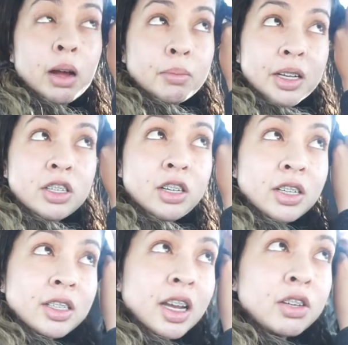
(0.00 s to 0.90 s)
I'm gonna
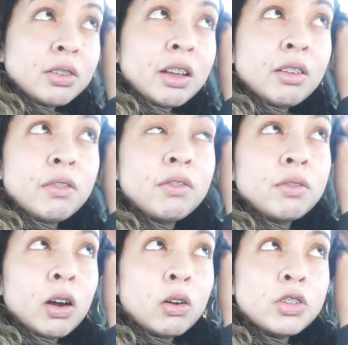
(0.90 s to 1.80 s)
start
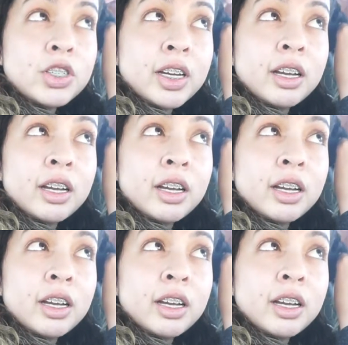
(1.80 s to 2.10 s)
scheduling